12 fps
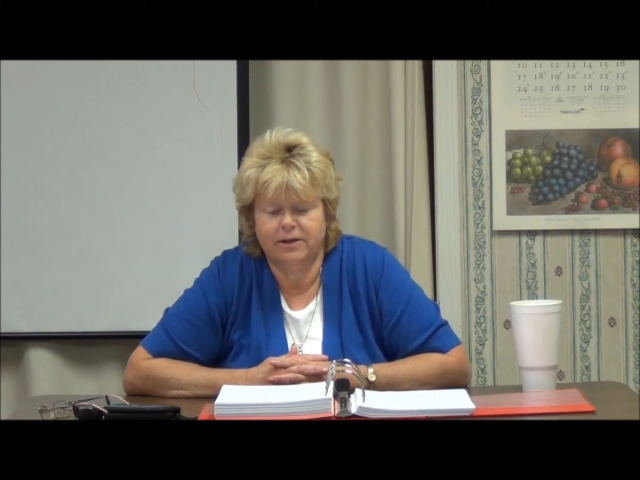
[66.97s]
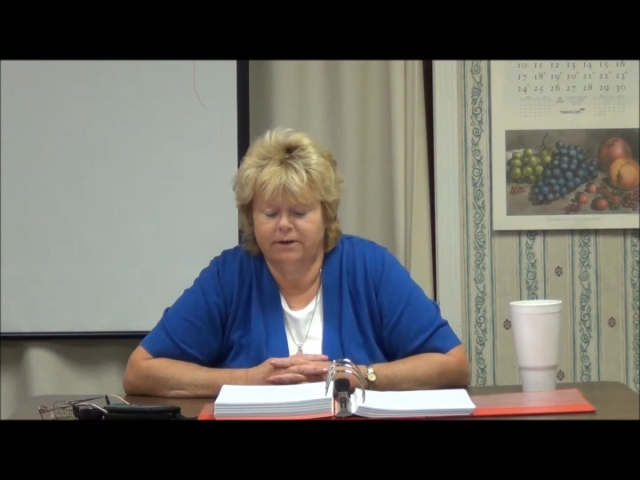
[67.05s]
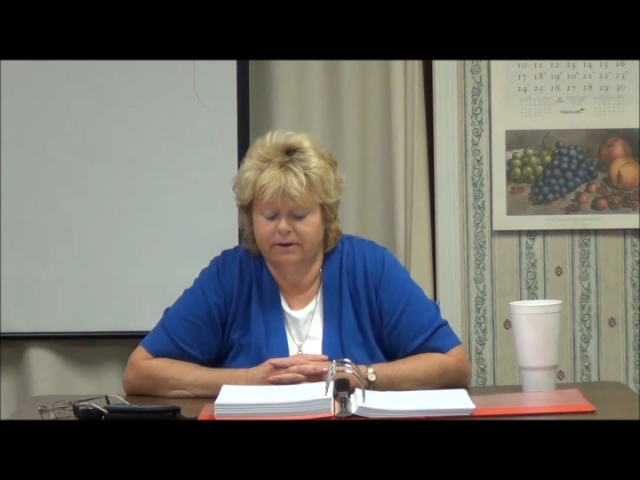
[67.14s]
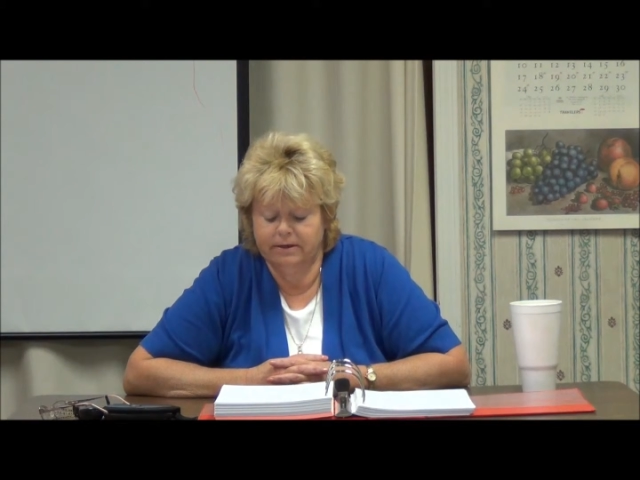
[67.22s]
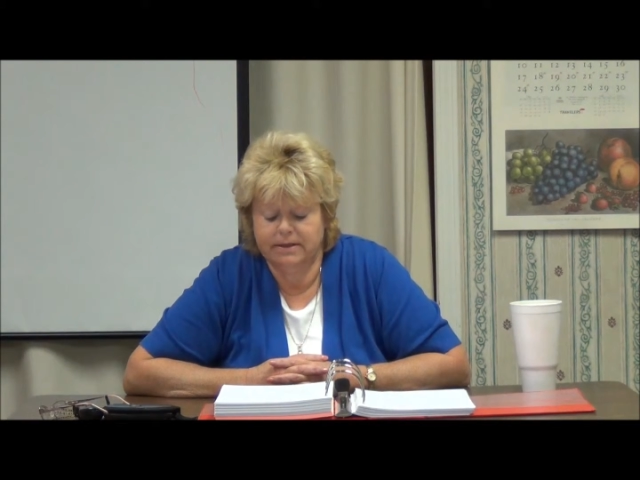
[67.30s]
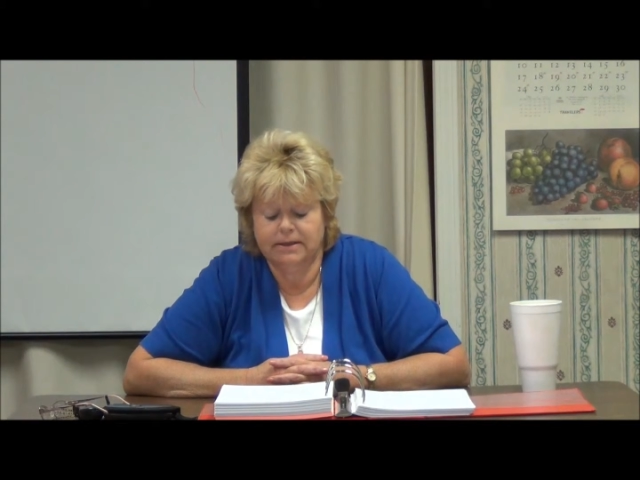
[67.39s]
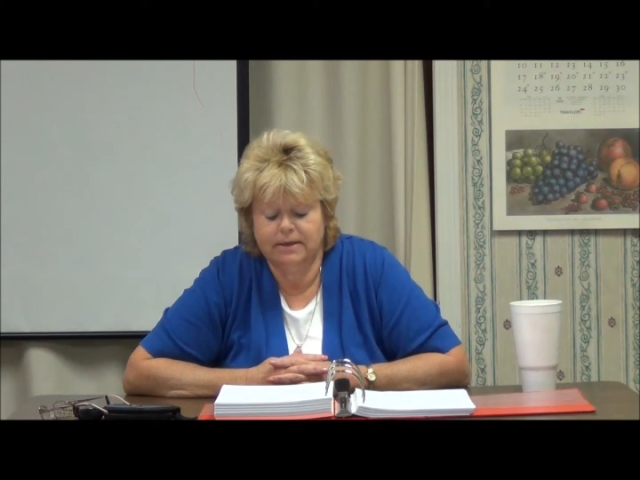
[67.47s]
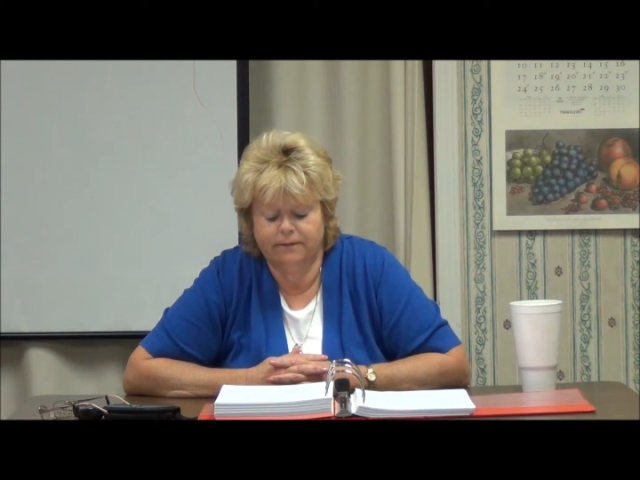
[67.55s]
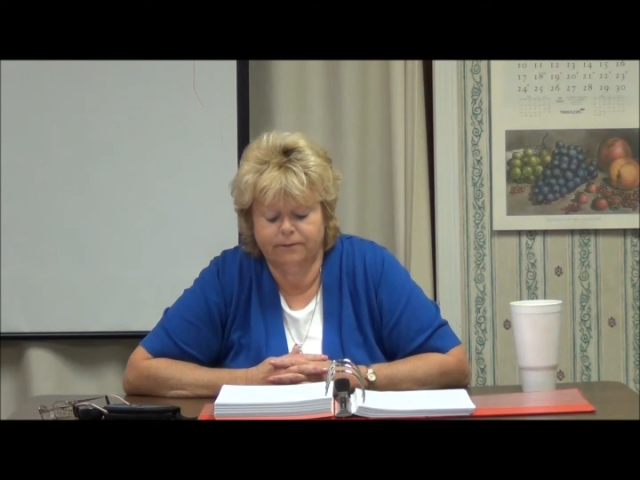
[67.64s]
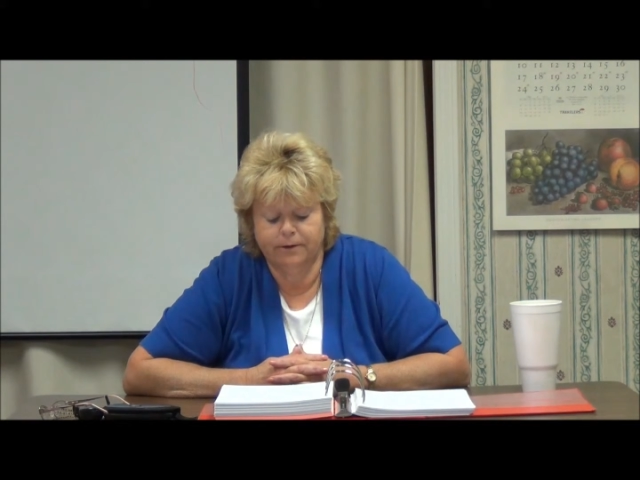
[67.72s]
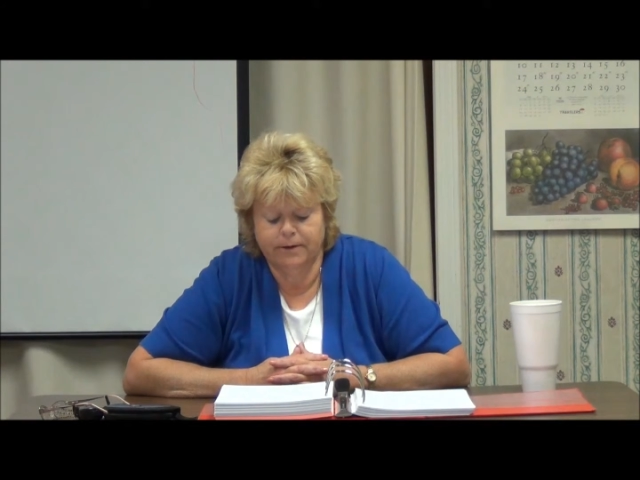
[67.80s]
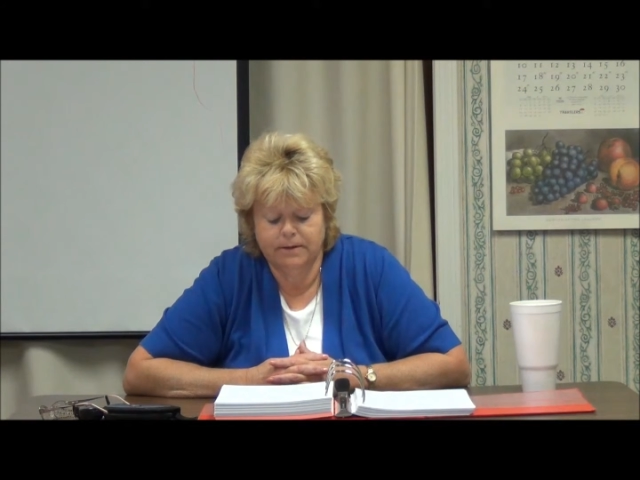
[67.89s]
There is a
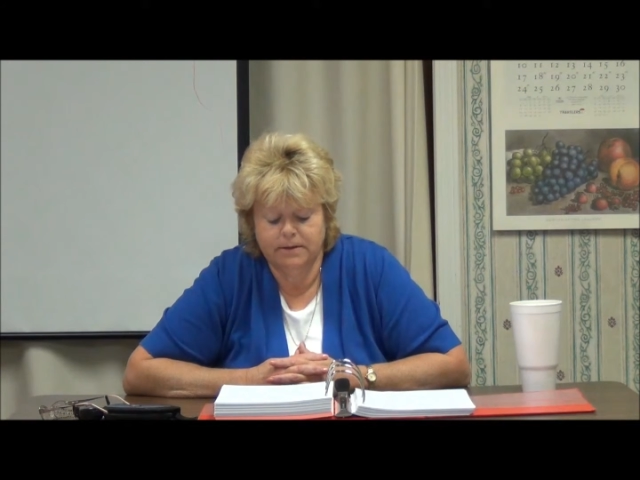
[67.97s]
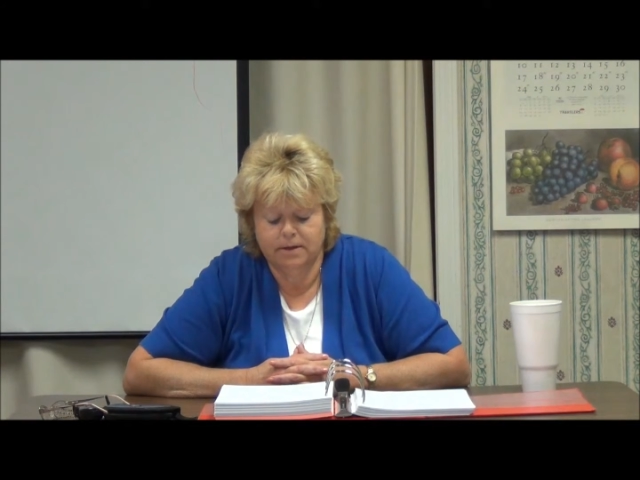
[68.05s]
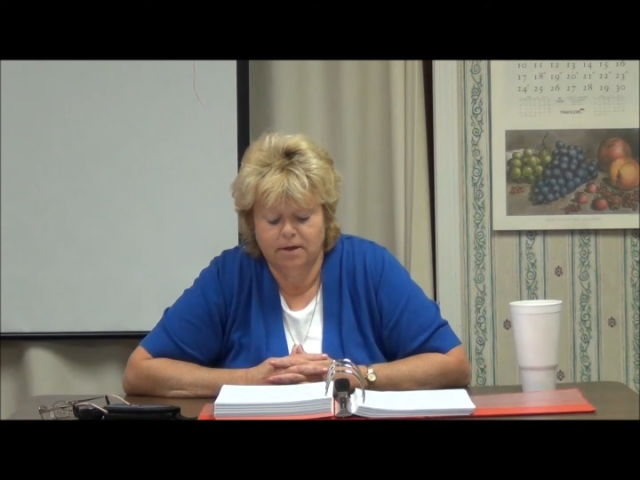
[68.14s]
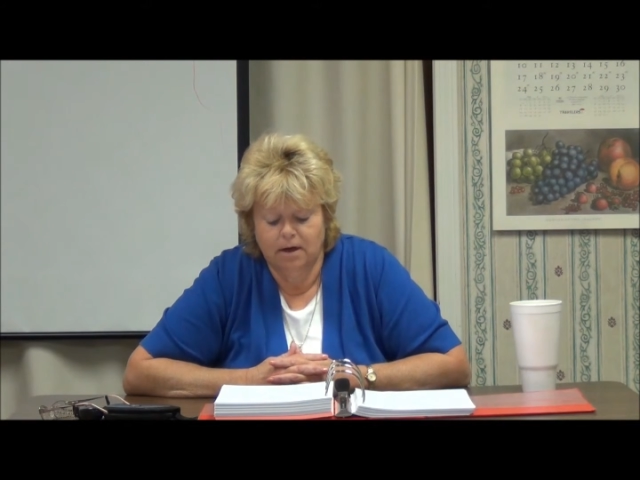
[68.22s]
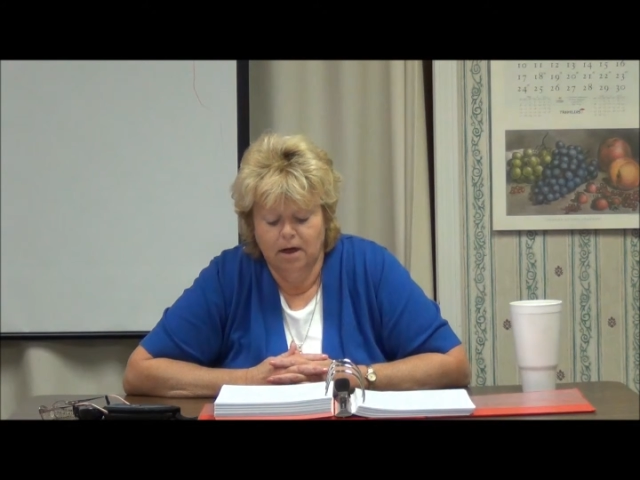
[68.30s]
difference.